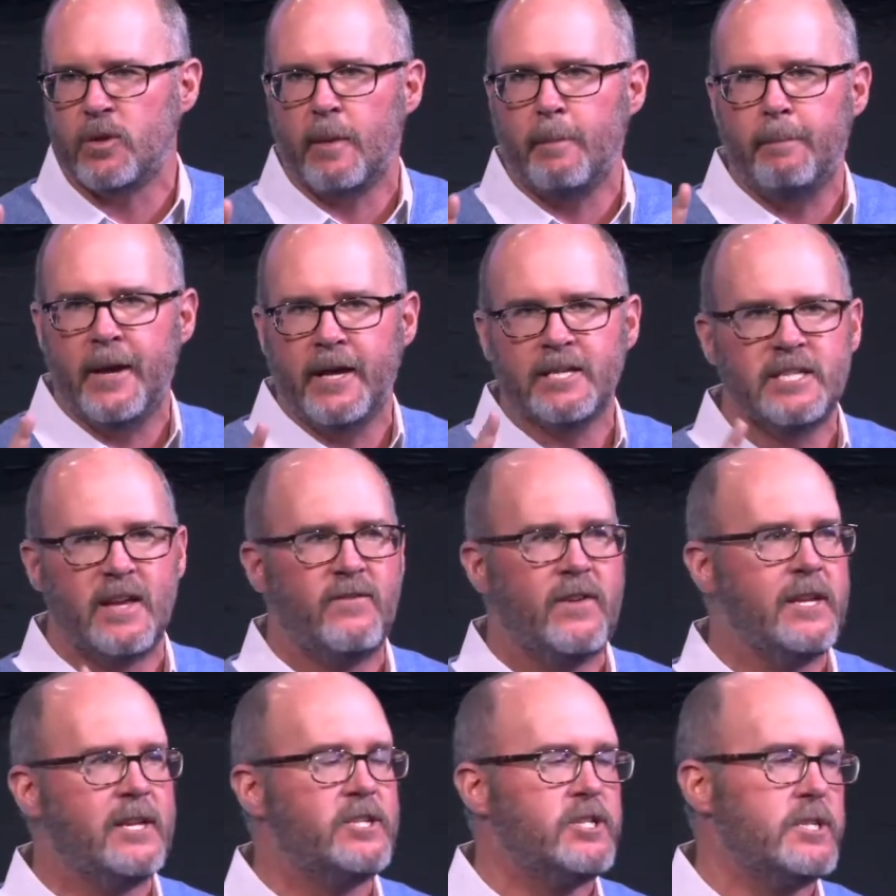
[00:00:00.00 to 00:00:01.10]
is one of the best
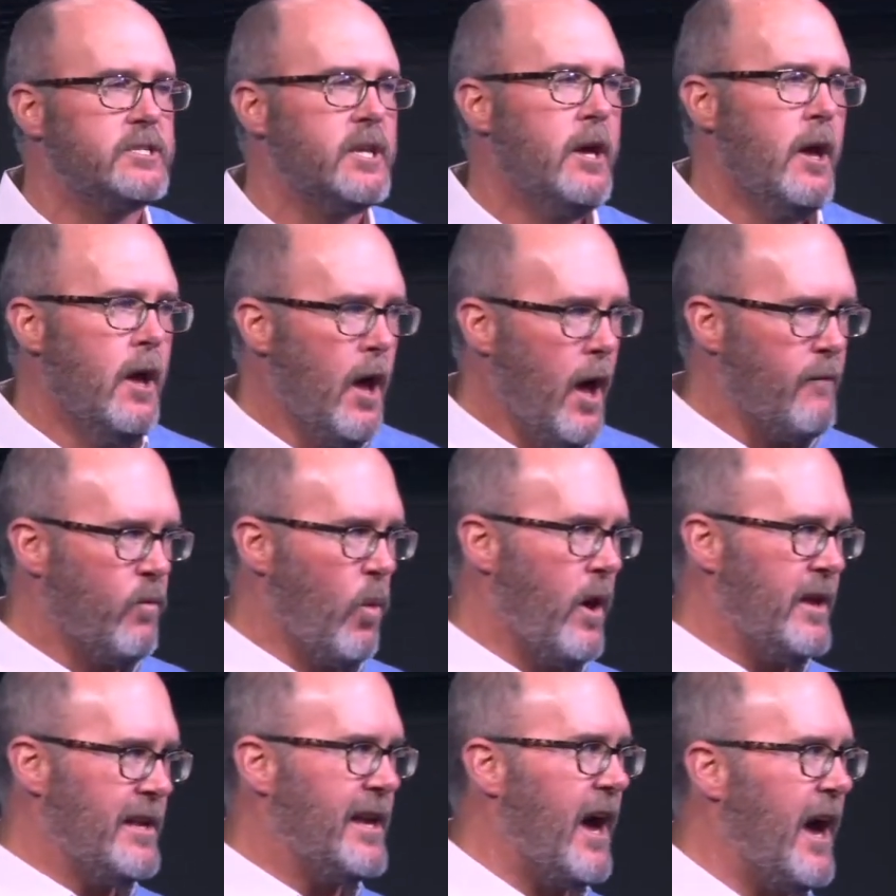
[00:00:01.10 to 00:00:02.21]
definitions of
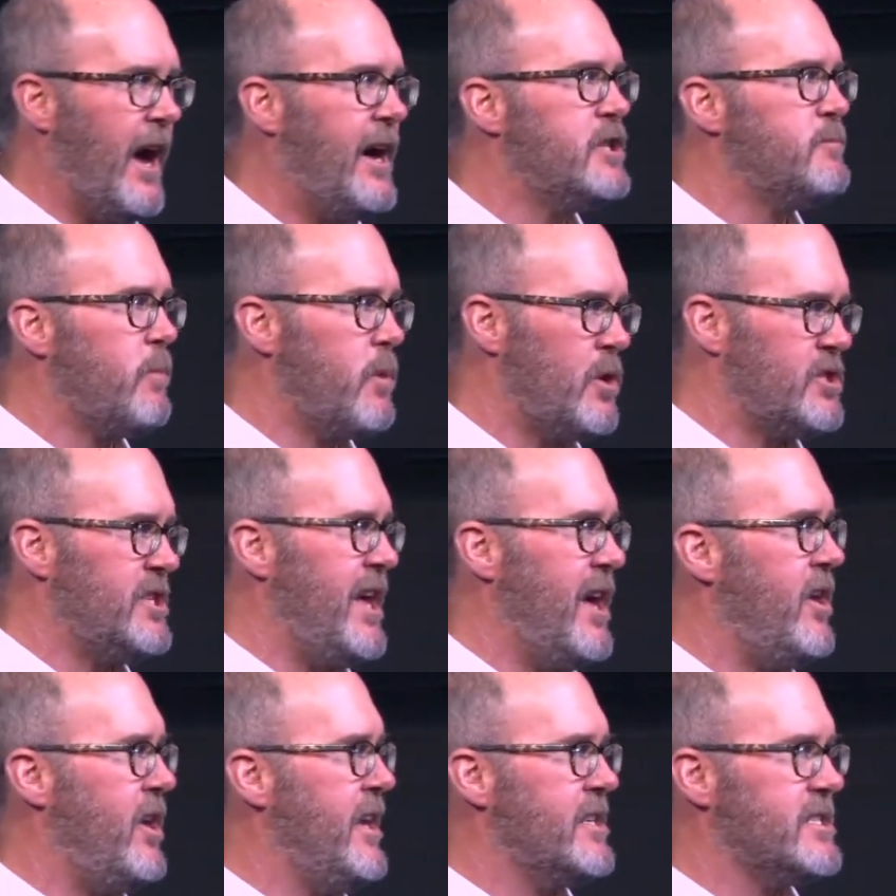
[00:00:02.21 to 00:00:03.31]
what God's
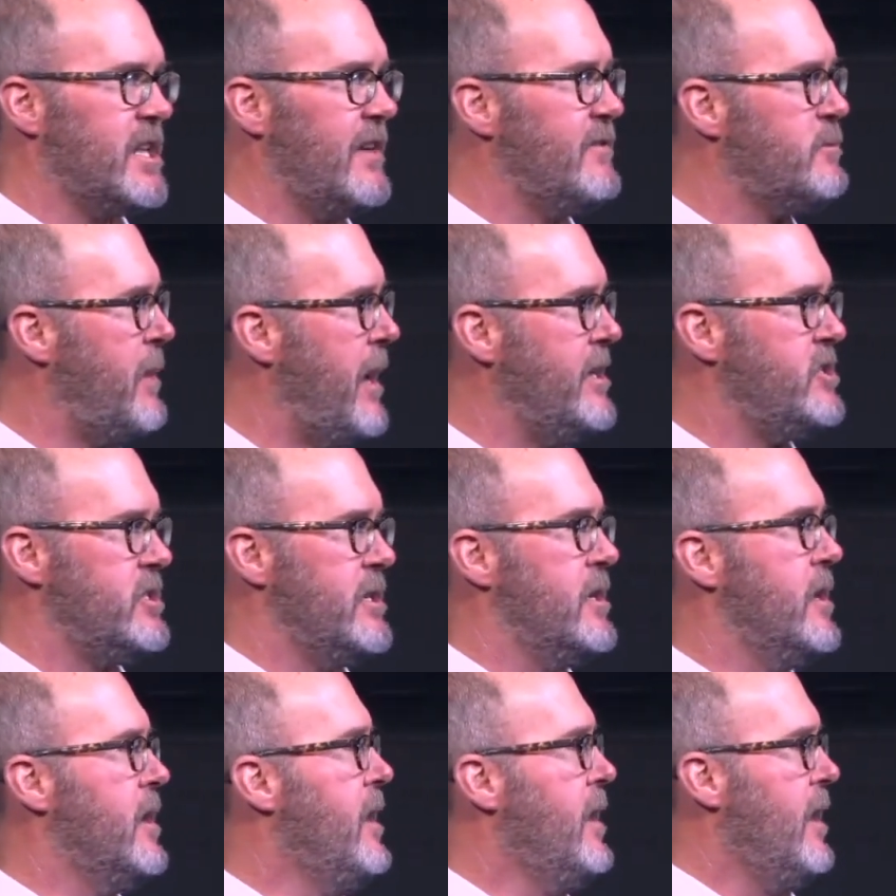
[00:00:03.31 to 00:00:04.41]
personality is. Love is patient.
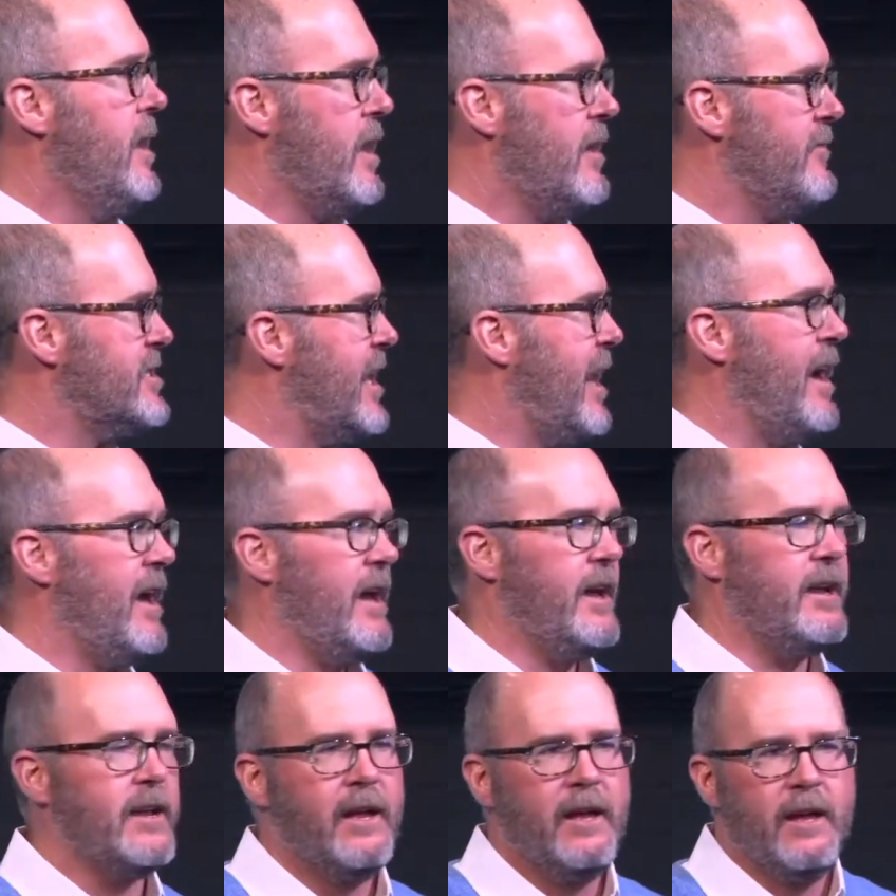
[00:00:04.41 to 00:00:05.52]
Love is
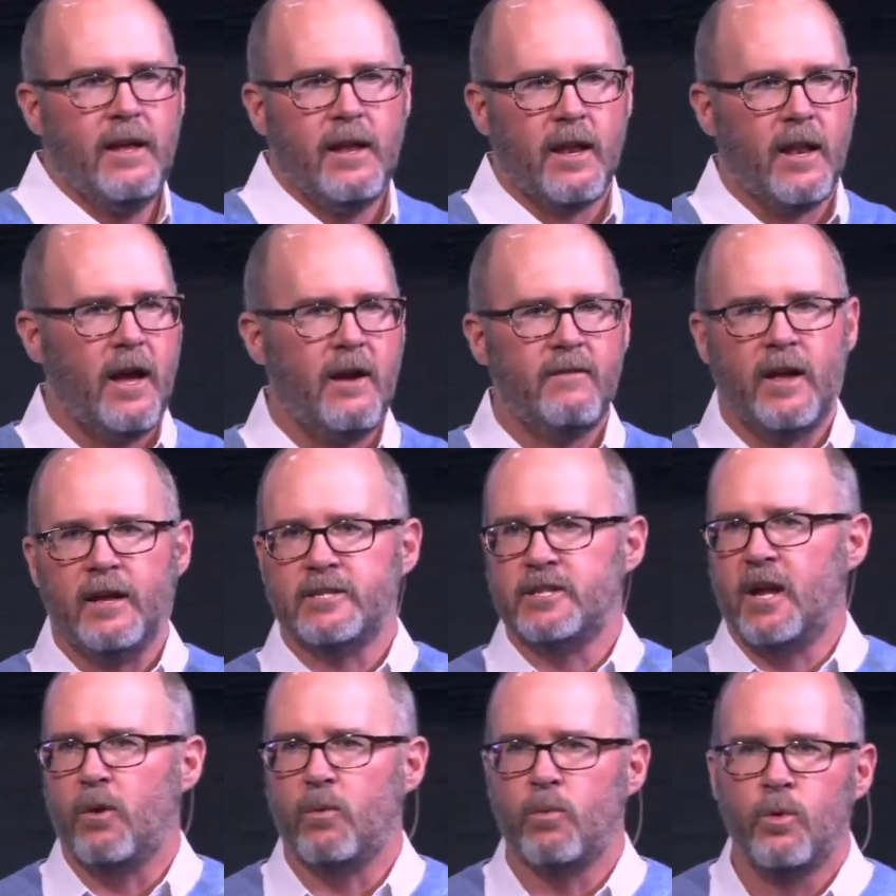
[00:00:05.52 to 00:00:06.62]
kind. Love is
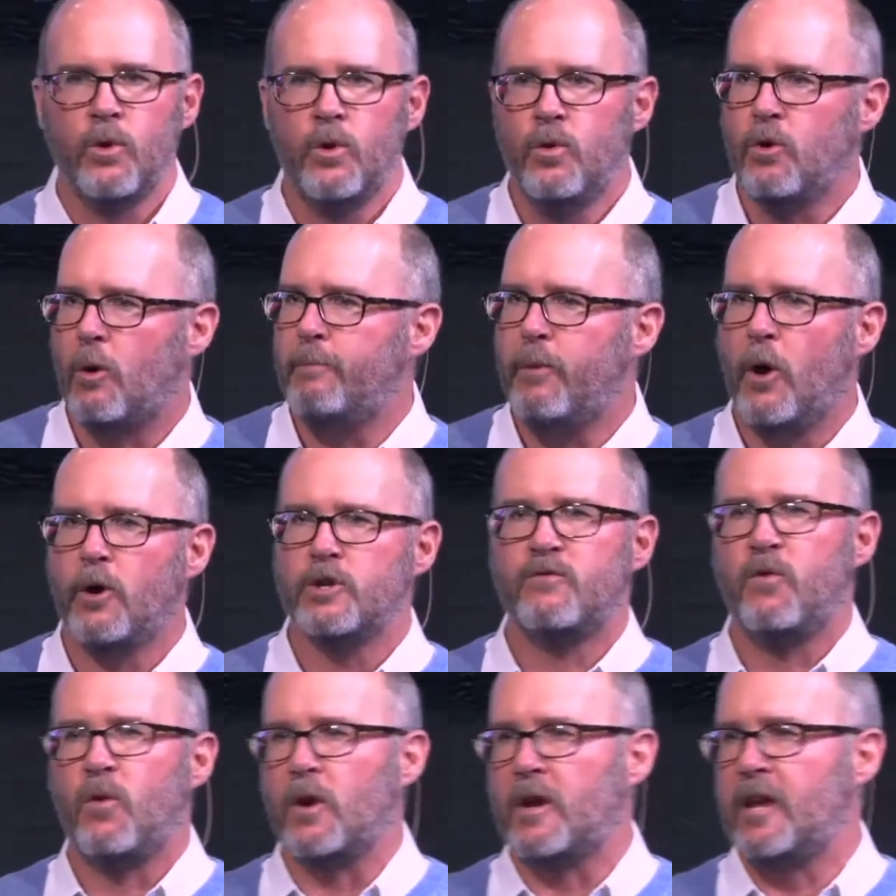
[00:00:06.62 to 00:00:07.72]
not rude or
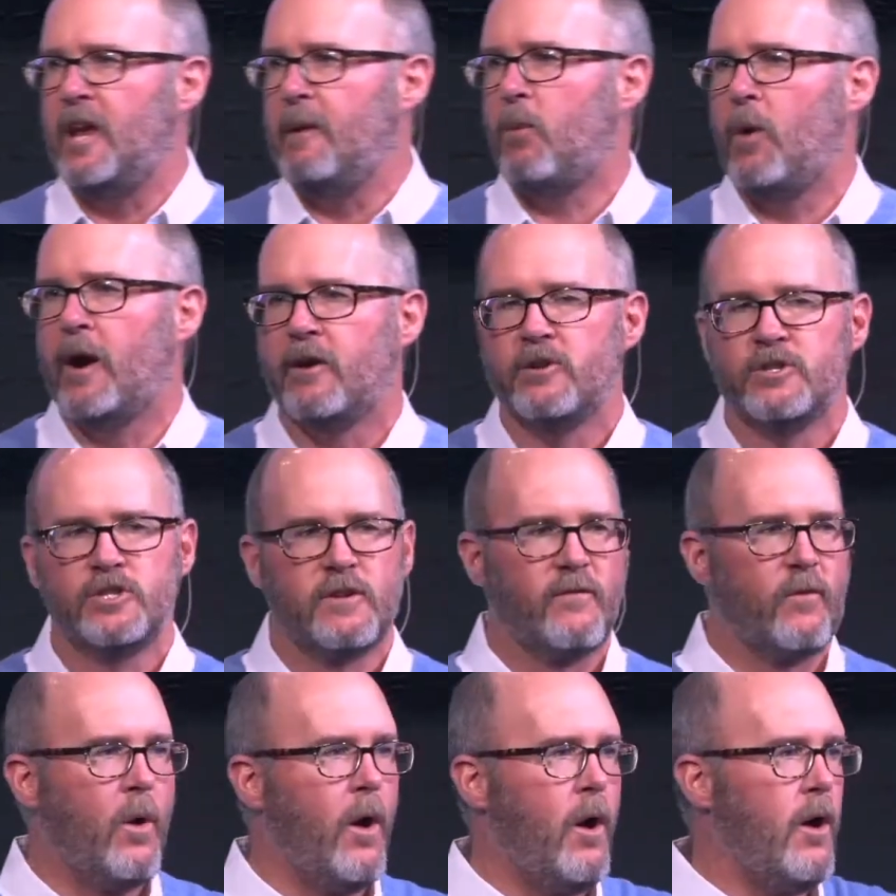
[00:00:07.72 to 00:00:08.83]
boastful or keep records
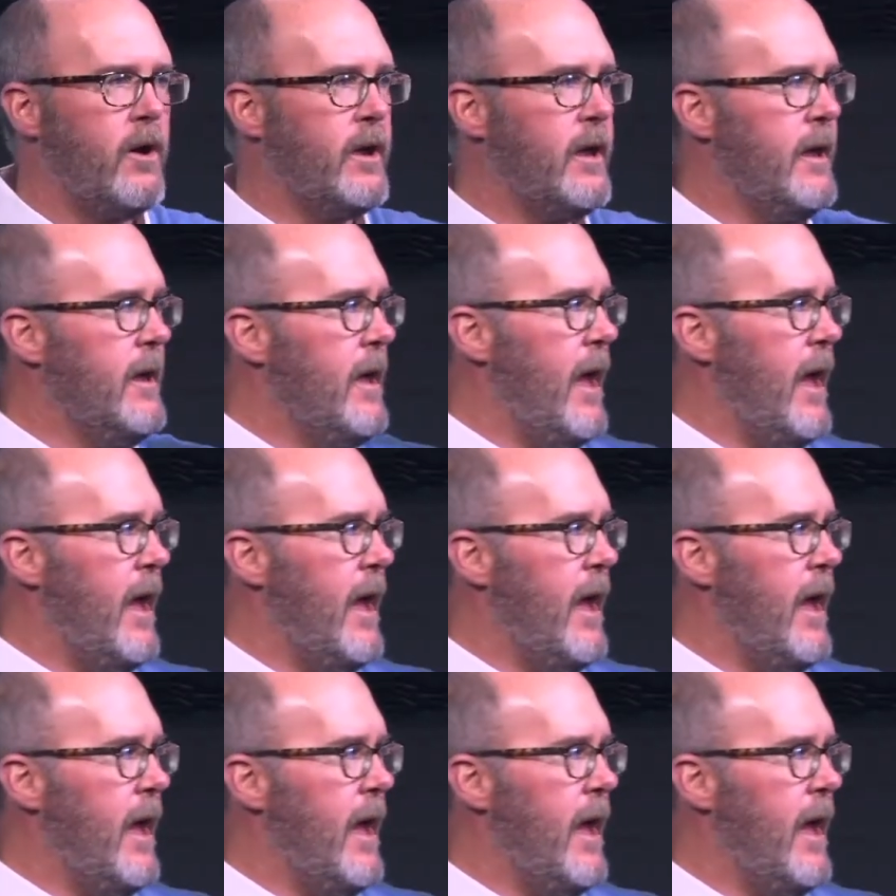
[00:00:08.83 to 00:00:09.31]
of wrong.